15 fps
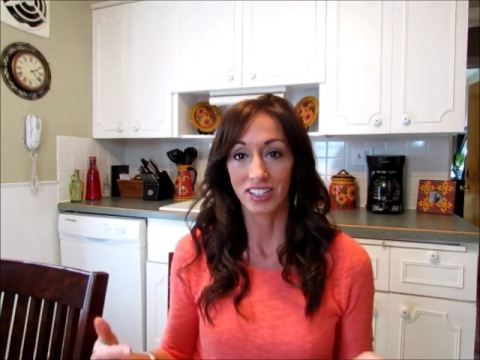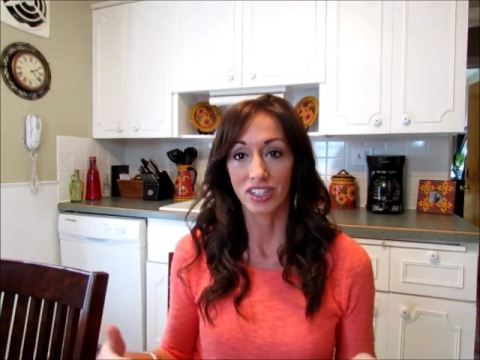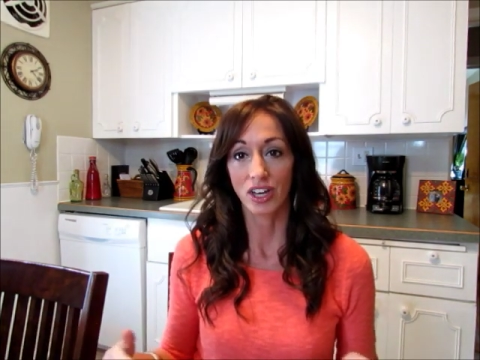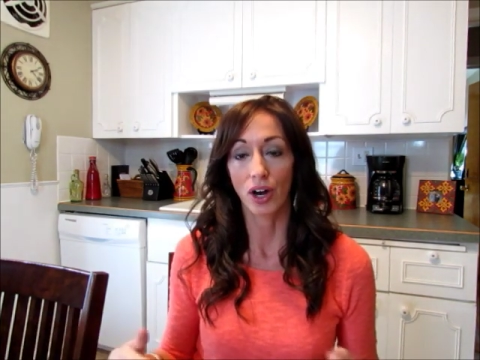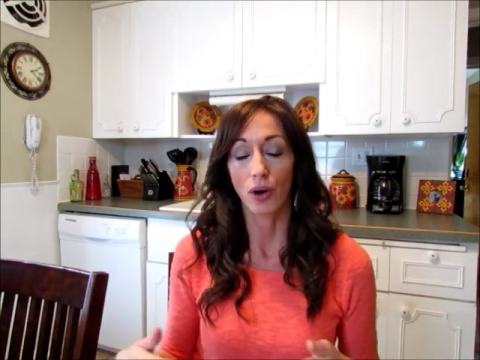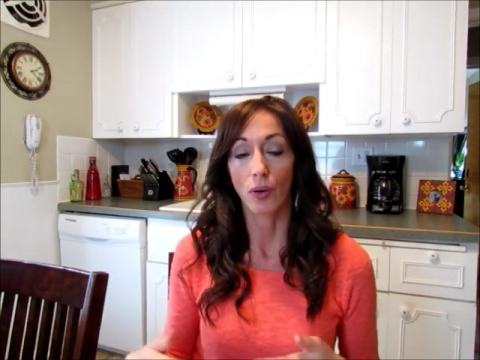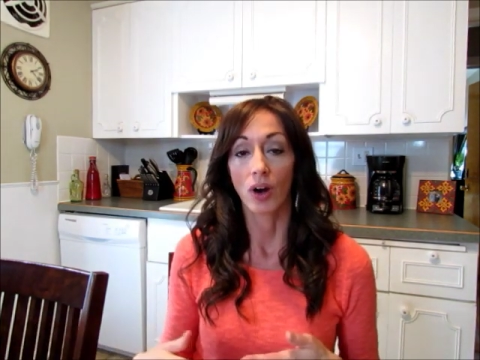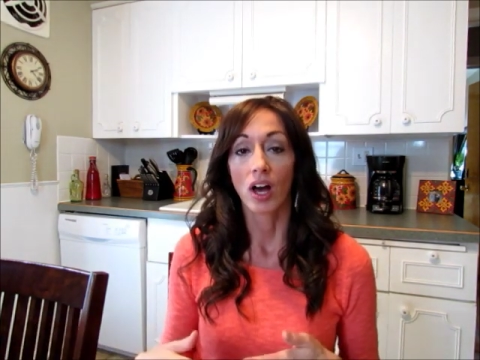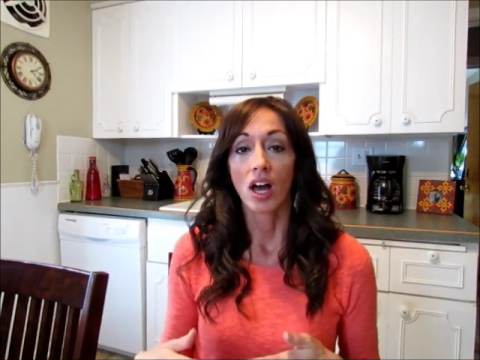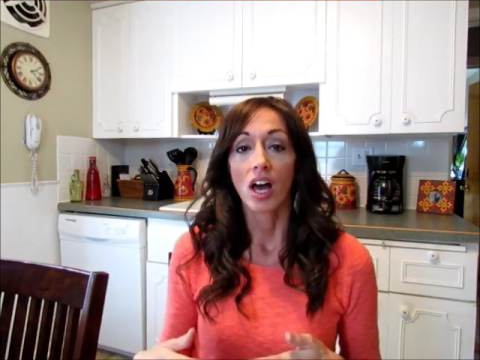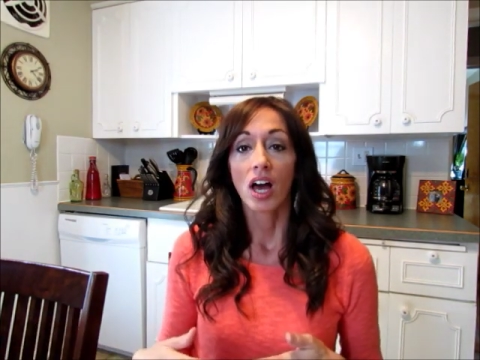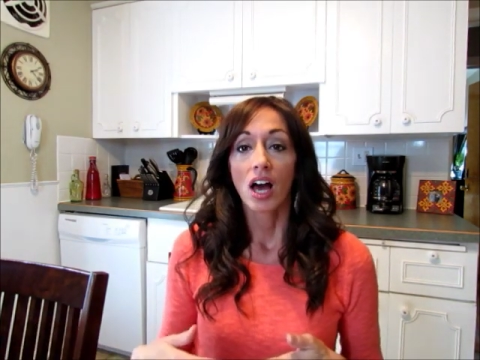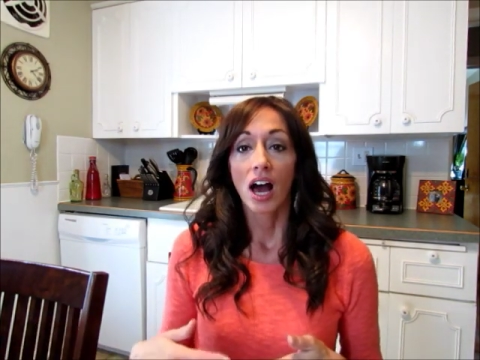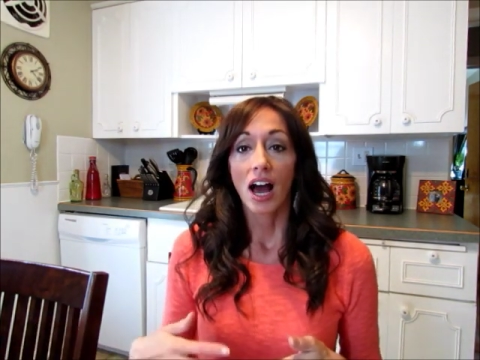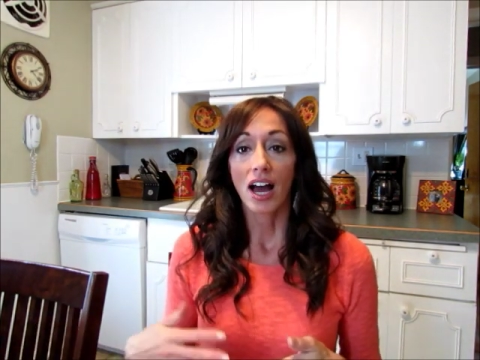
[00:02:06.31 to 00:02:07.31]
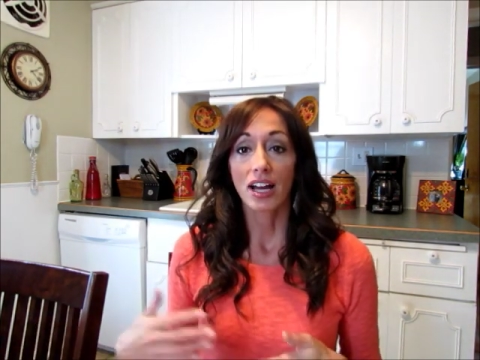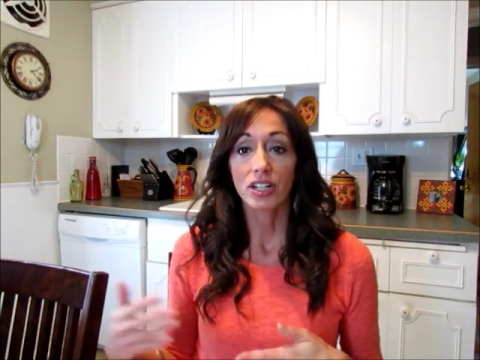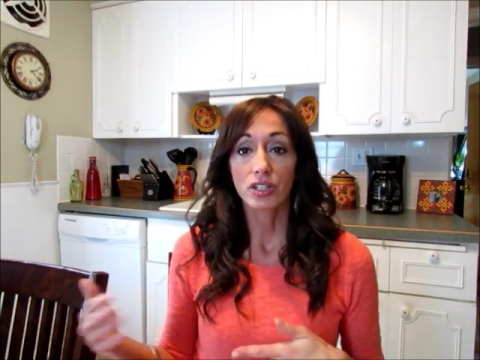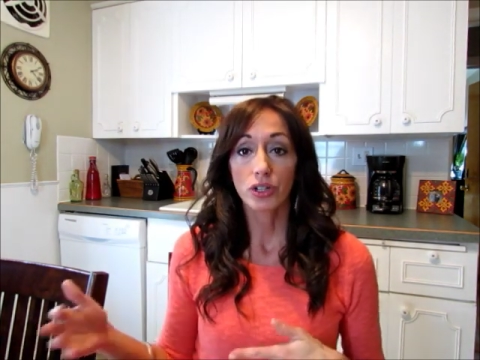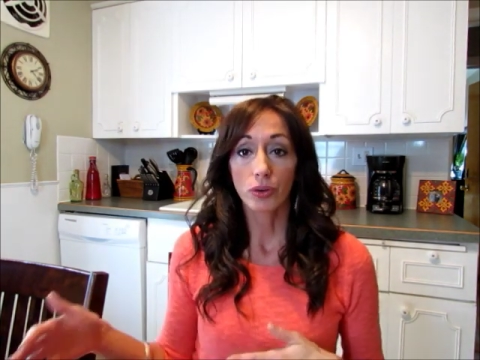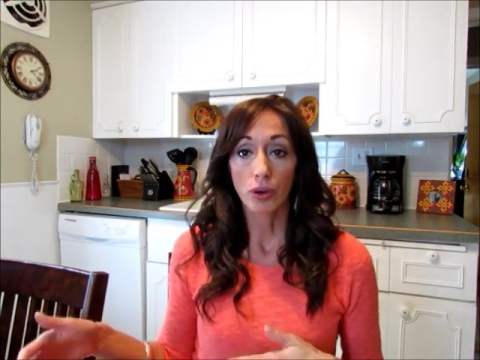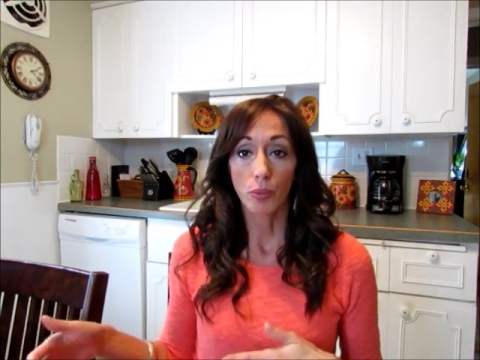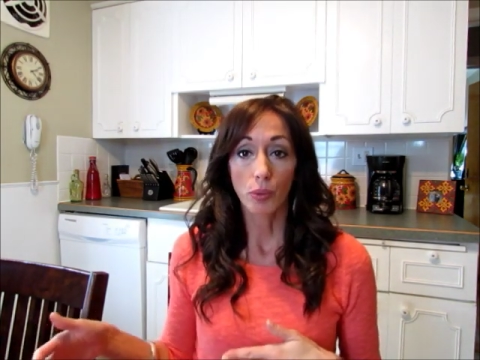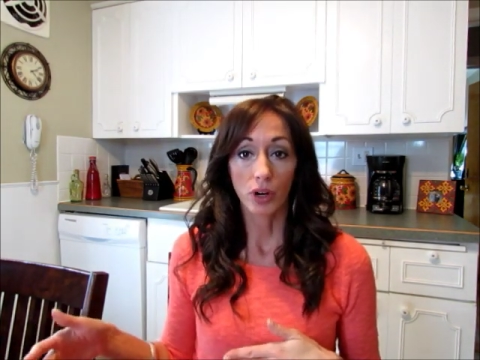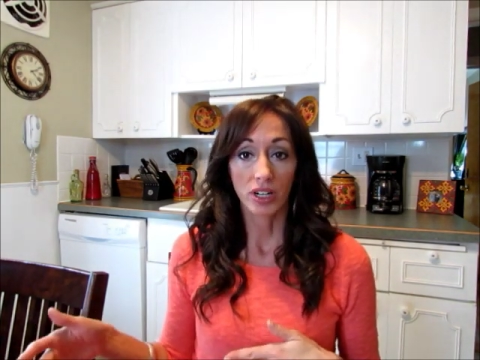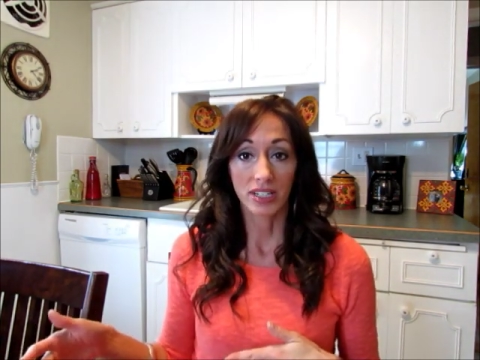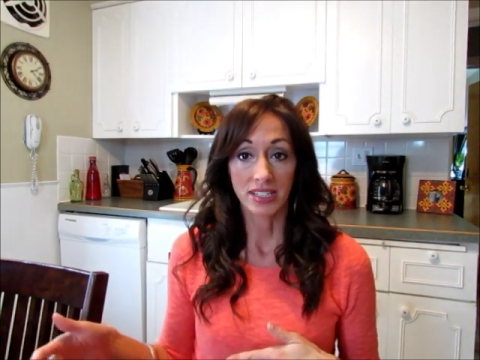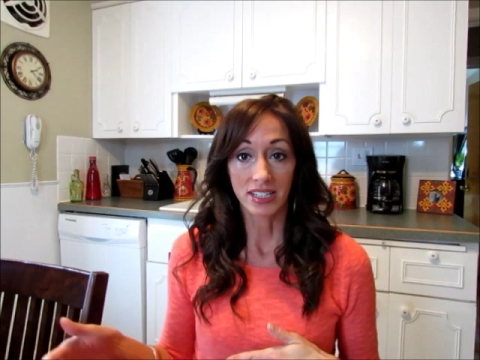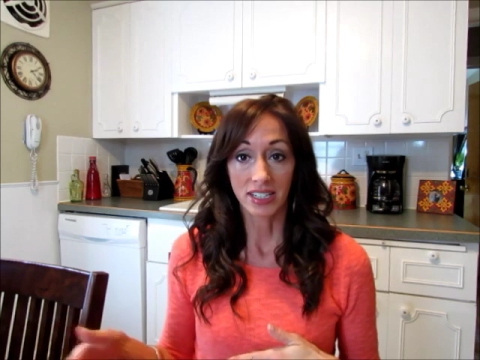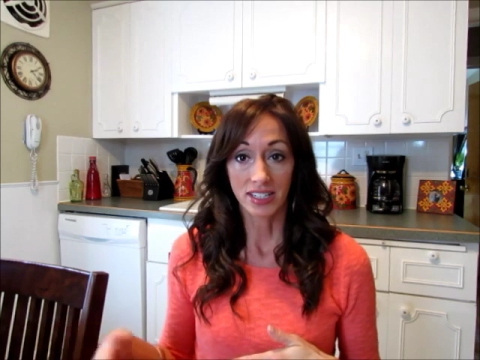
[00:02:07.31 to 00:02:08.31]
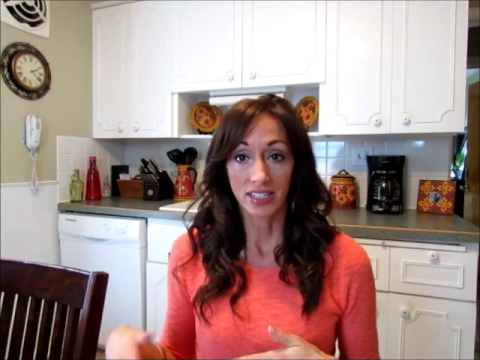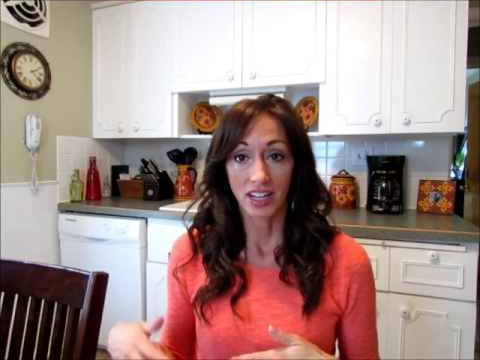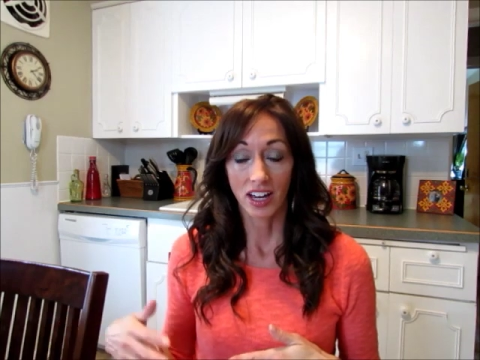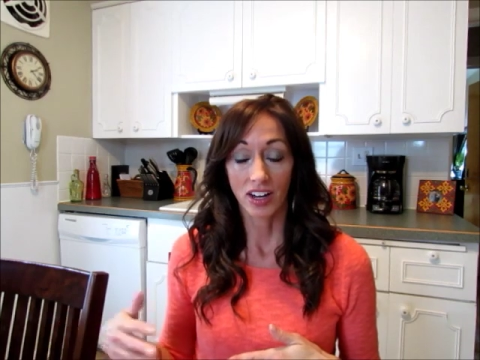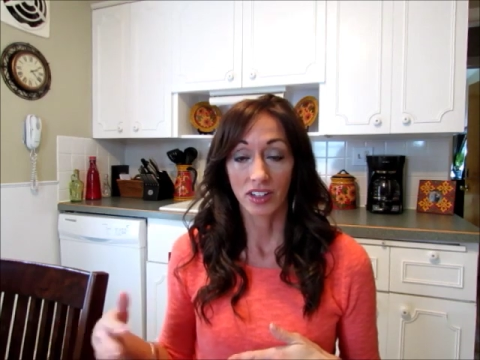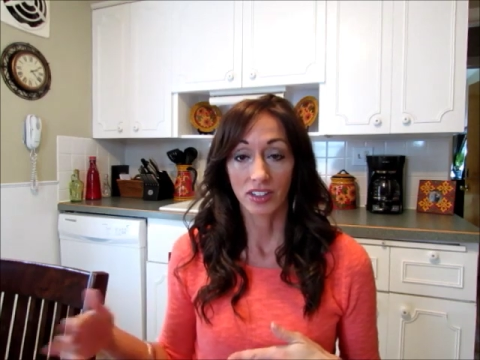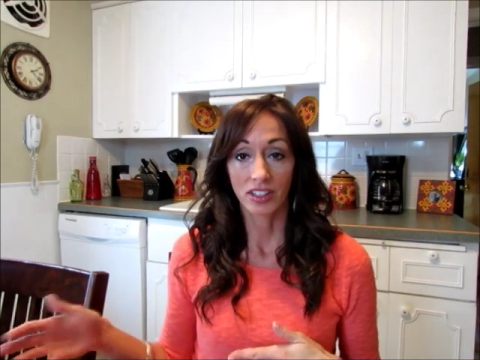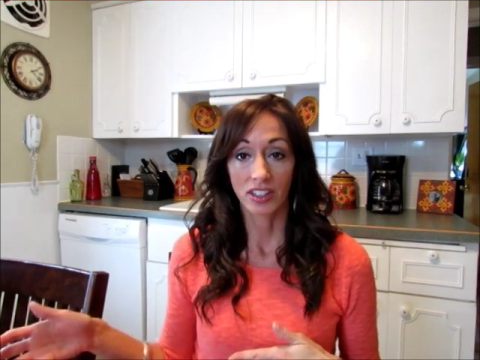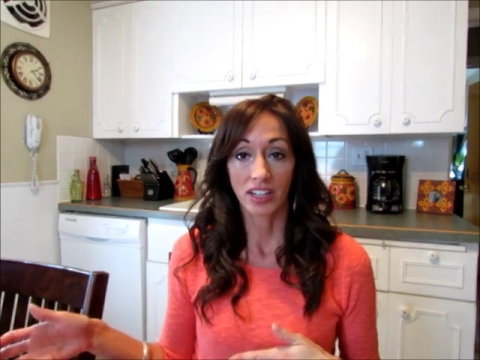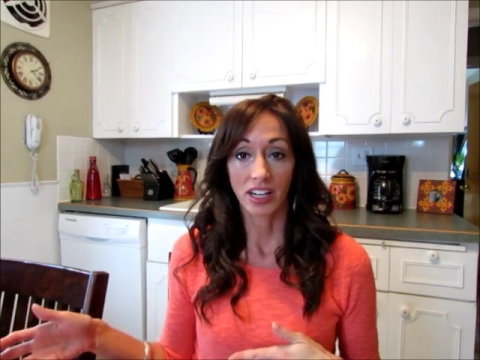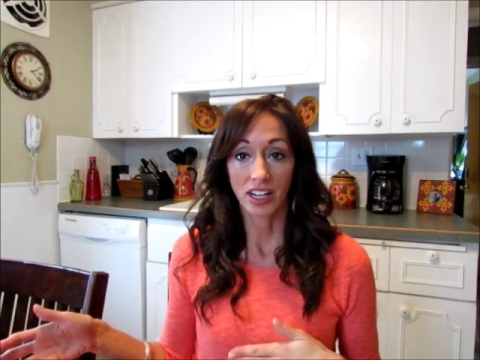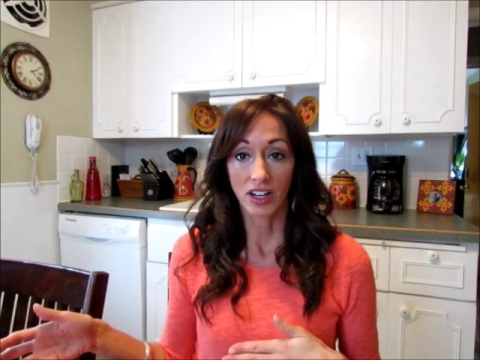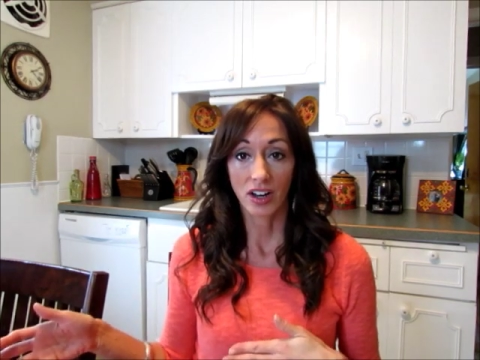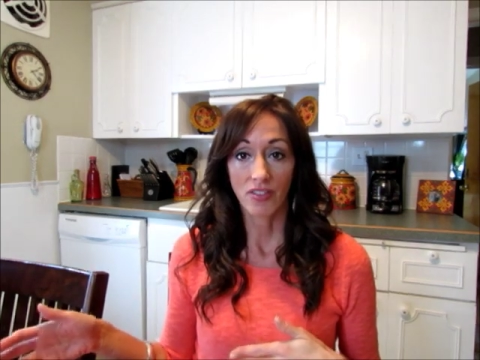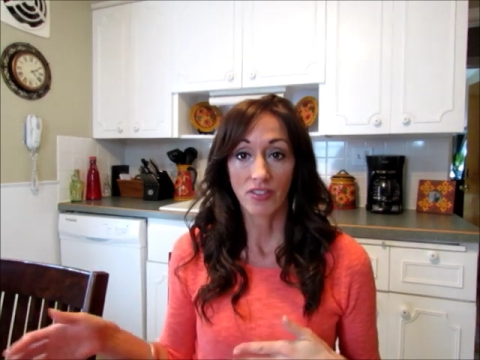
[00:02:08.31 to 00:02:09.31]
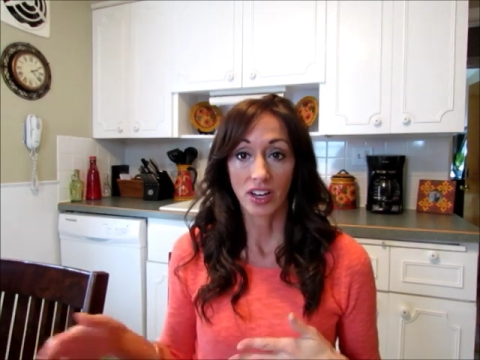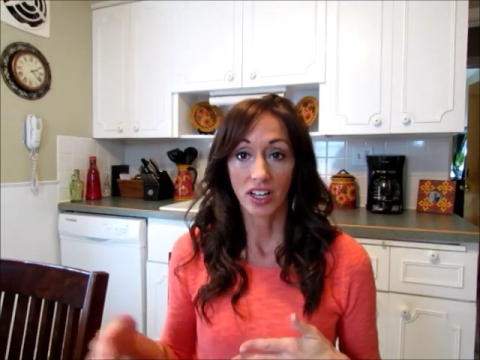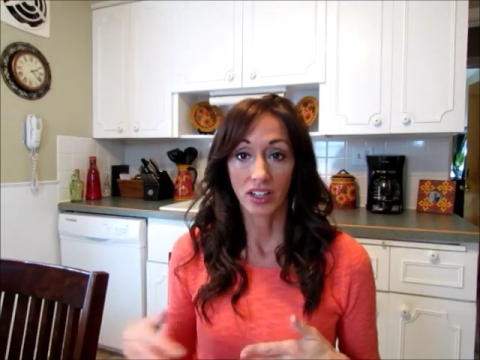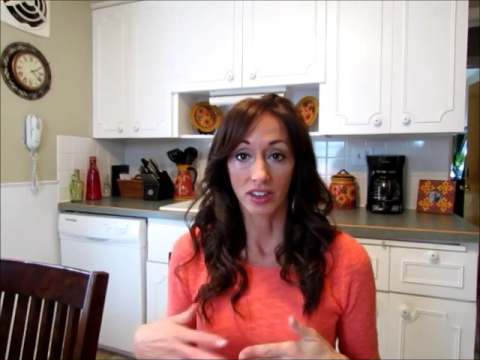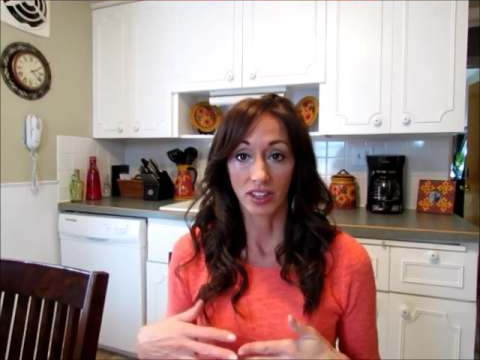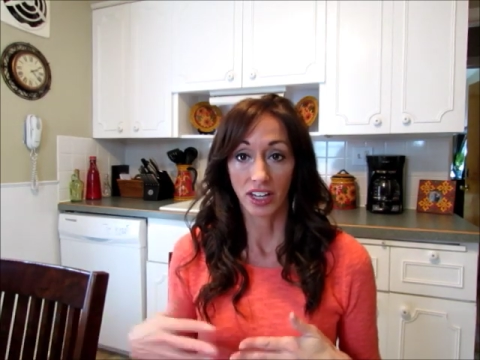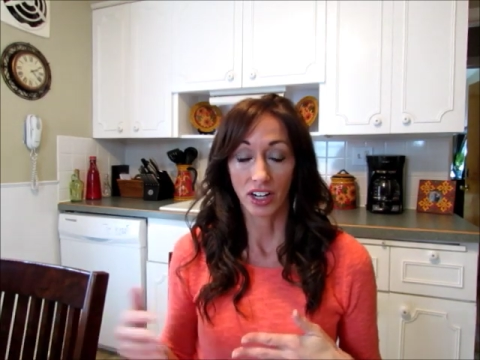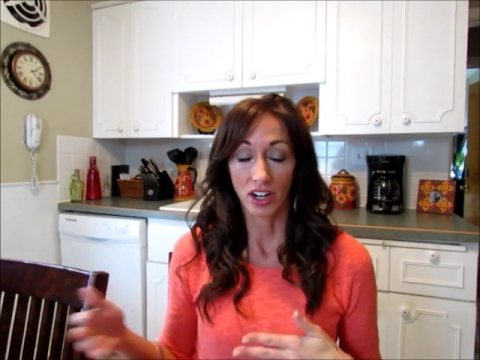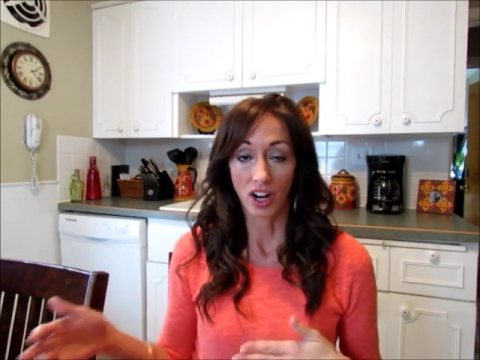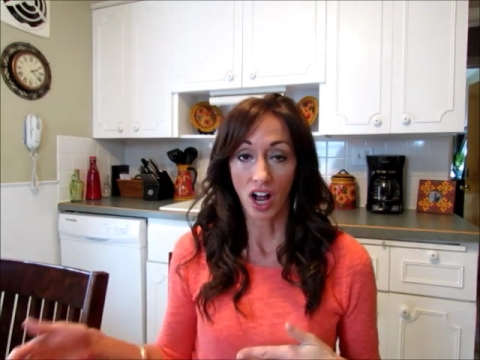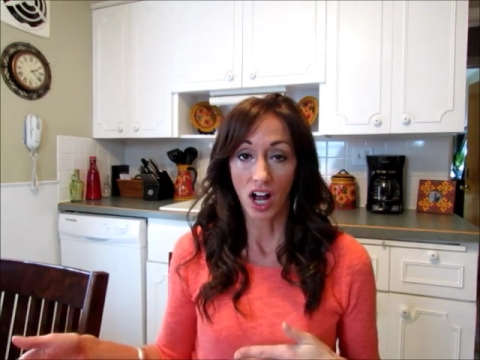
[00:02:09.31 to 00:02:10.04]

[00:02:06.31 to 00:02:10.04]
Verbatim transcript: So I do a more detailed cleaning of it later